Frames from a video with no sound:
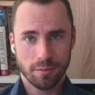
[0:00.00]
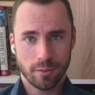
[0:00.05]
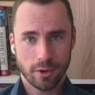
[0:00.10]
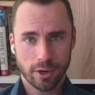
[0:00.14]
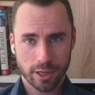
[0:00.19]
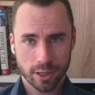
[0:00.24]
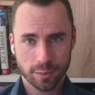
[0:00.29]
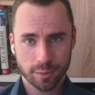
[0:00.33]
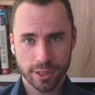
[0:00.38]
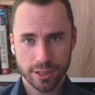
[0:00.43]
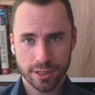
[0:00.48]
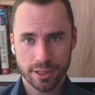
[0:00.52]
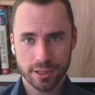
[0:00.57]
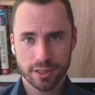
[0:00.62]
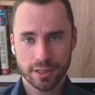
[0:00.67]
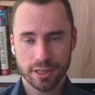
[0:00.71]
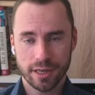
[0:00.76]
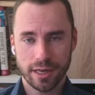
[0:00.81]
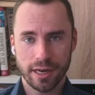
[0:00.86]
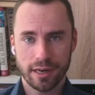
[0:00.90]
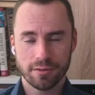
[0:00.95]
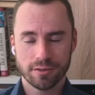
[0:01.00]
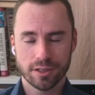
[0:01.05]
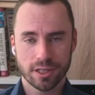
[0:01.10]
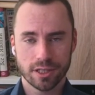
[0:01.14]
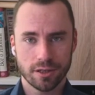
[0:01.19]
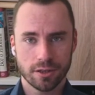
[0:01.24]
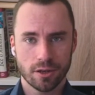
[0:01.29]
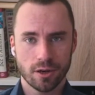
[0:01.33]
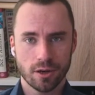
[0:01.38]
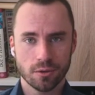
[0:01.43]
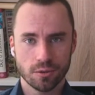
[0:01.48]
Marketplaces have
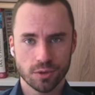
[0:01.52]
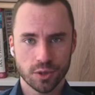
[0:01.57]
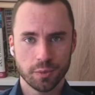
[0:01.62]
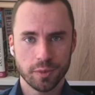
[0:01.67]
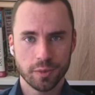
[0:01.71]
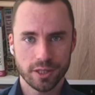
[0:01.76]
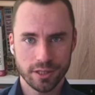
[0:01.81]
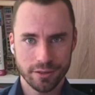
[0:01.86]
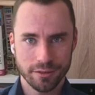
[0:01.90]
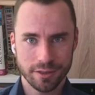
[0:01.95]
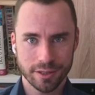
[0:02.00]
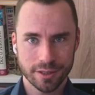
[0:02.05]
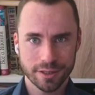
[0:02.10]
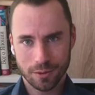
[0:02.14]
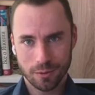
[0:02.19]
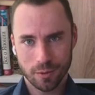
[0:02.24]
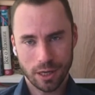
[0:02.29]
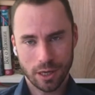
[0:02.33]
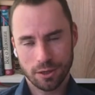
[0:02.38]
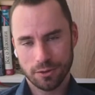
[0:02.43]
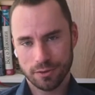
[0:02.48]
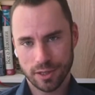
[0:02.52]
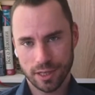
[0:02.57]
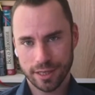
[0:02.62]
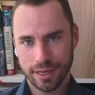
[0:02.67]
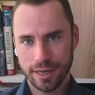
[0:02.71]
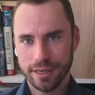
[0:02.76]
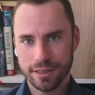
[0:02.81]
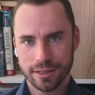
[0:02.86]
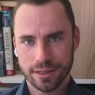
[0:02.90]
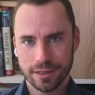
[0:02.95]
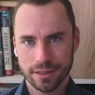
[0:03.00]
their own specifics. One of the
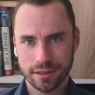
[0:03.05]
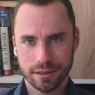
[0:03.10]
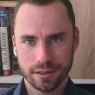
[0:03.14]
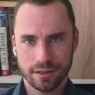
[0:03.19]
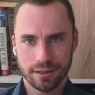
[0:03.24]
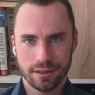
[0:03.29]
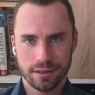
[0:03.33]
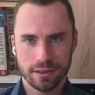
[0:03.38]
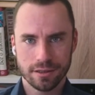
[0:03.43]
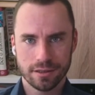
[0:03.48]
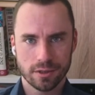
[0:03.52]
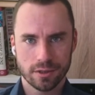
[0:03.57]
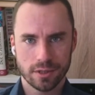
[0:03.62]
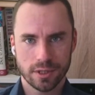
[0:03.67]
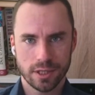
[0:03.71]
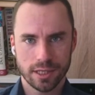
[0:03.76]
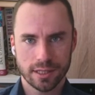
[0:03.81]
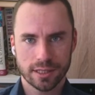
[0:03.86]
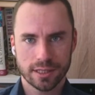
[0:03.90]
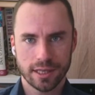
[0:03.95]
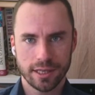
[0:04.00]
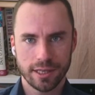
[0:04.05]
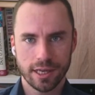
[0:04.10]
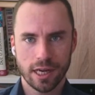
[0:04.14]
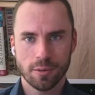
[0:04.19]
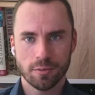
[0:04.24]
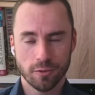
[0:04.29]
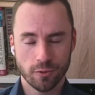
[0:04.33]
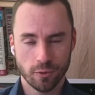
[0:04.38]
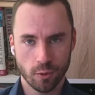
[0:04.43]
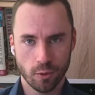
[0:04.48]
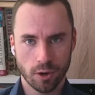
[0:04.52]
cases is the
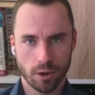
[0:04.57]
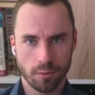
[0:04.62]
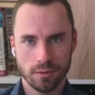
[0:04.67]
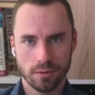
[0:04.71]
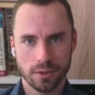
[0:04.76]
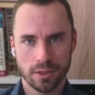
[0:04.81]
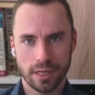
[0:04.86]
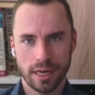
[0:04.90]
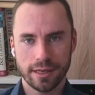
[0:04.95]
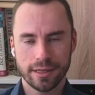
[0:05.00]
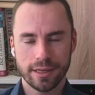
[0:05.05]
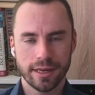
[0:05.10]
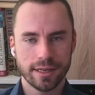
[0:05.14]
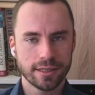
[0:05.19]
sign-up form that has